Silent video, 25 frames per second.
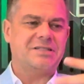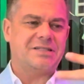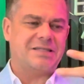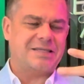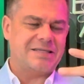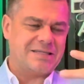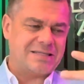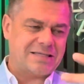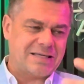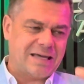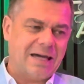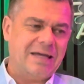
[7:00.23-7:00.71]

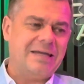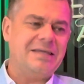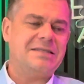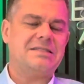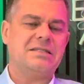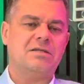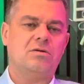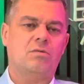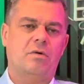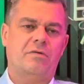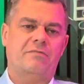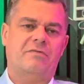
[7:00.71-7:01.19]

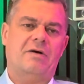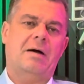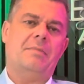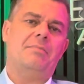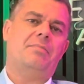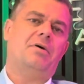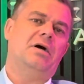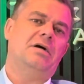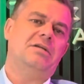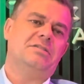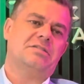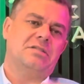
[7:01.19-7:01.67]
engaging with that
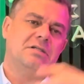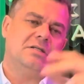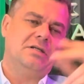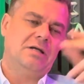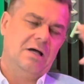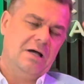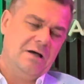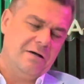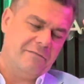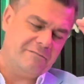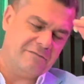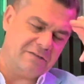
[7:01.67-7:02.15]
person
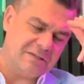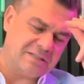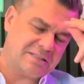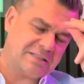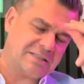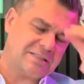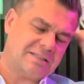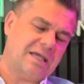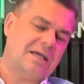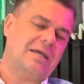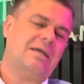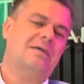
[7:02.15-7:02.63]
the
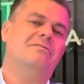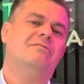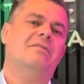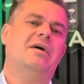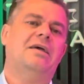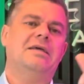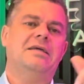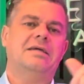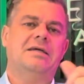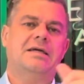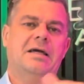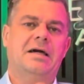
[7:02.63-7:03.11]
second
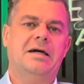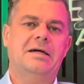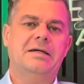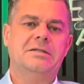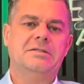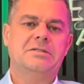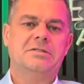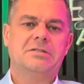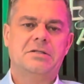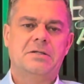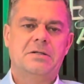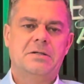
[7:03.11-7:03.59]
they
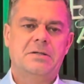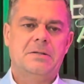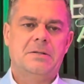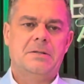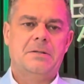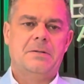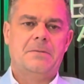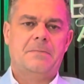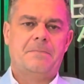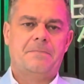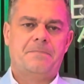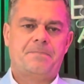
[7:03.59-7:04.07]
engage.
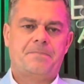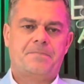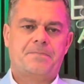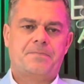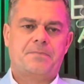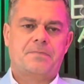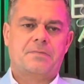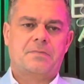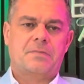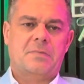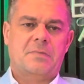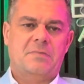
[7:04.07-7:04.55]

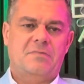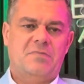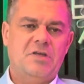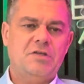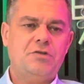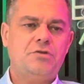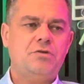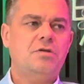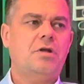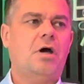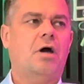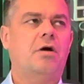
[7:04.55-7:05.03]

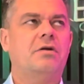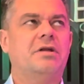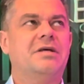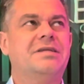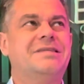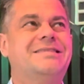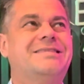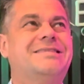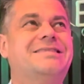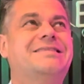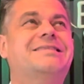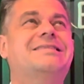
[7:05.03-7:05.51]
Did you know that
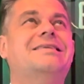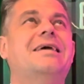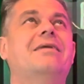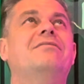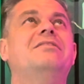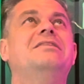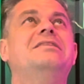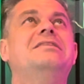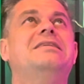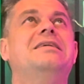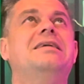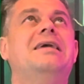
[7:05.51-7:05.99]

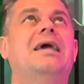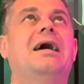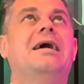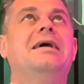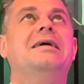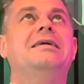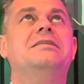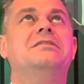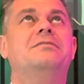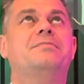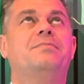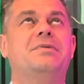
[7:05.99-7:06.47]

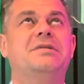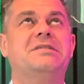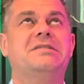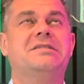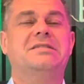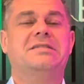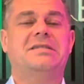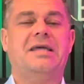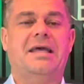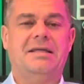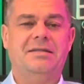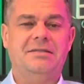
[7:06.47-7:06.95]

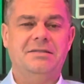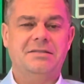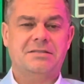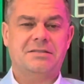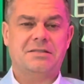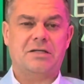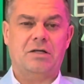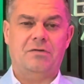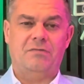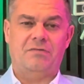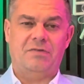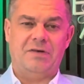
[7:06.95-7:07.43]
78%
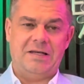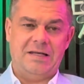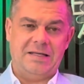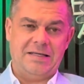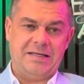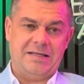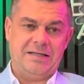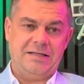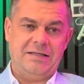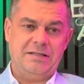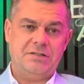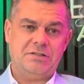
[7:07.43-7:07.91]
of
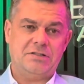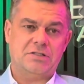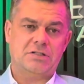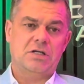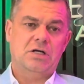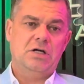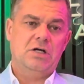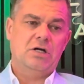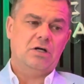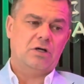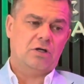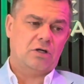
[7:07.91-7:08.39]
leads
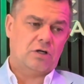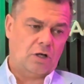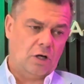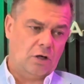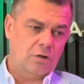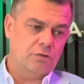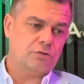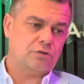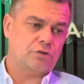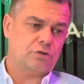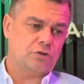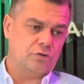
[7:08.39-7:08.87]

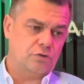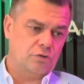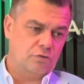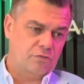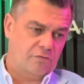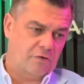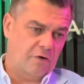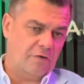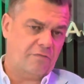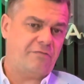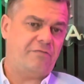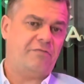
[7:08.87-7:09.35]
go to
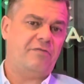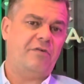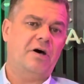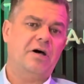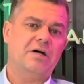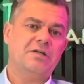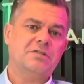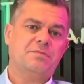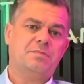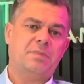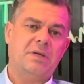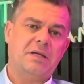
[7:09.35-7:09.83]
the
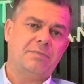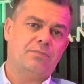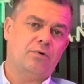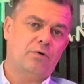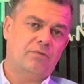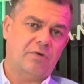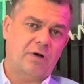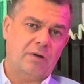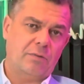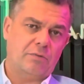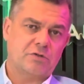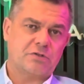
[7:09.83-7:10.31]
first people
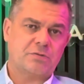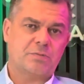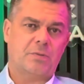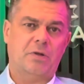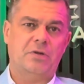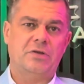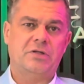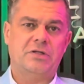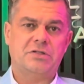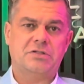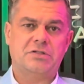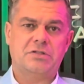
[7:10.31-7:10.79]
they
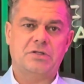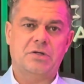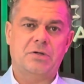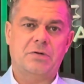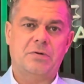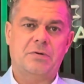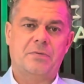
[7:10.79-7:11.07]
responded to?